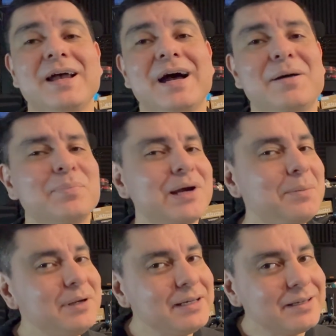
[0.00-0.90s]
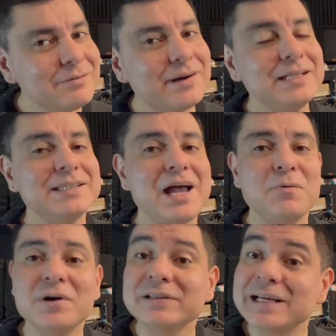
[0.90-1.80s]
I'm probably going to erase that
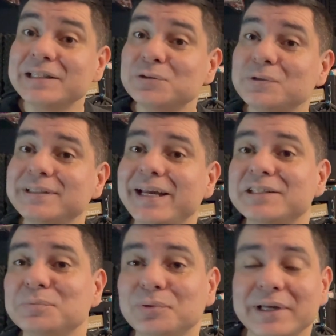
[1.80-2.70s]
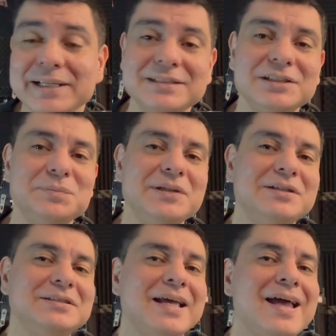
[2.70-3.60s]
one, let this one take its place, just
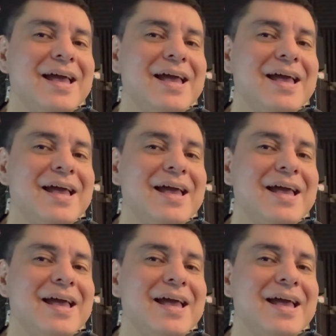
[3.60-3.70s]
because